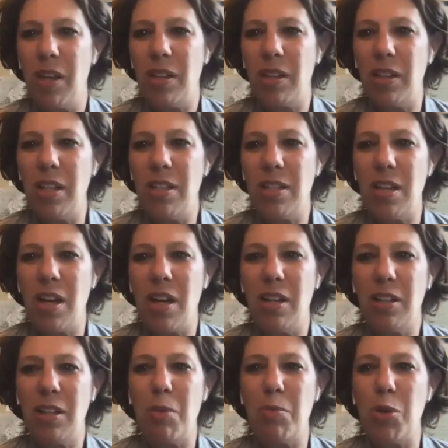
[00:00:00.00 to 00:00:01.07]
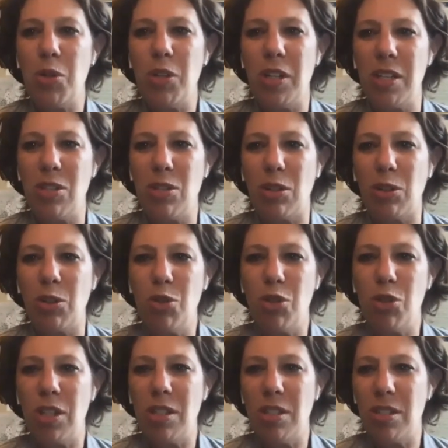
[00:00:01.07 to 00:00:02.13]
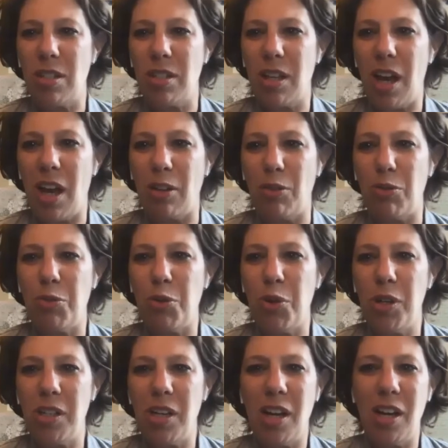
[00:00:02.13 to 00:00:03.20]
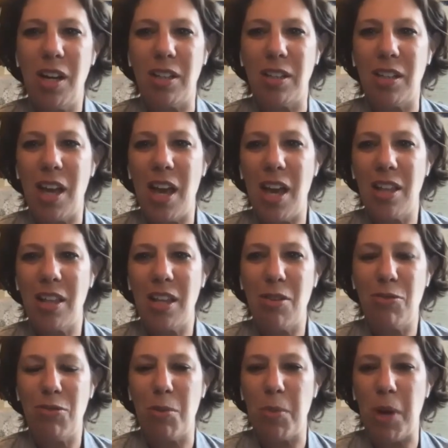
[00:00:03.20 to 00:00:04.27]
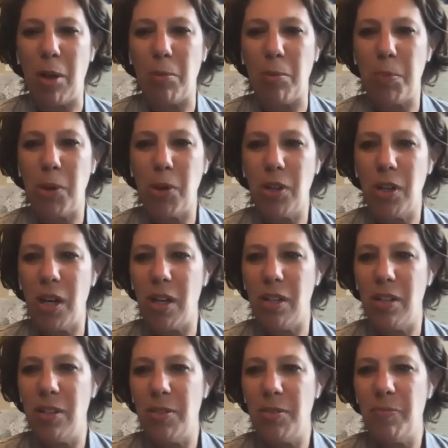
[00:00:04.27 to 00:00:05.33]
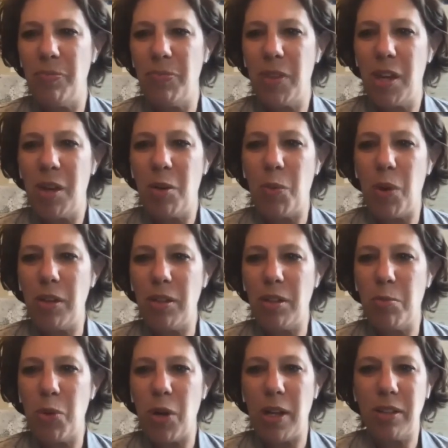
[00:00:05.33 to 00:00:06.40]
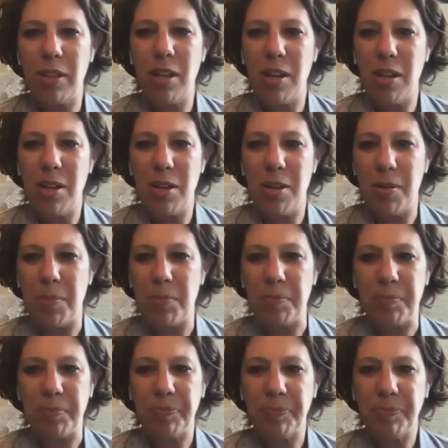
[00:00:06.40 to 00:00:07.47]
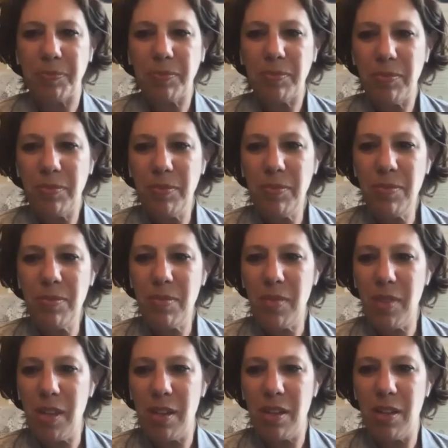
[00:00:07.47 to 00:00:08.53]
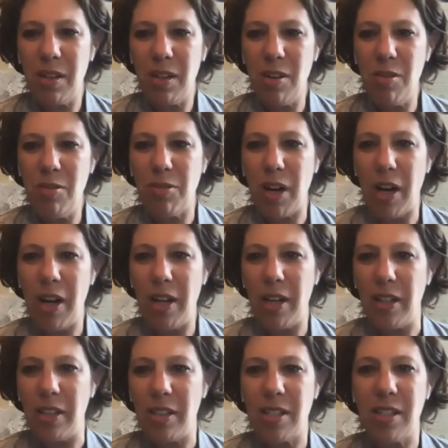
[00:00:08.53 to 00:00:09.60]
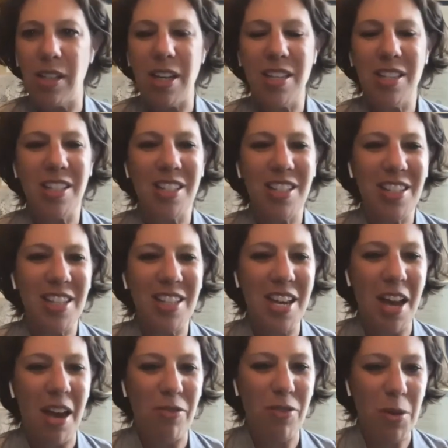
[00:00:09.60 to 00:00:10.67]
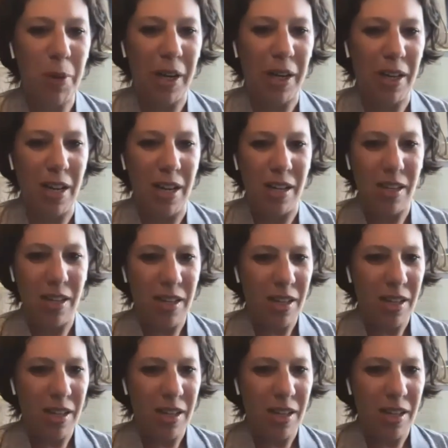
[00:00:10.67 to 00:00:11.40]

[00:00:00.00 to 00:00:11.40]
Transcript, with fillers: Lisa, Community Solutions in California, and Kaylee from Alberta. Welcome, welcome. All right, nice to see everybody.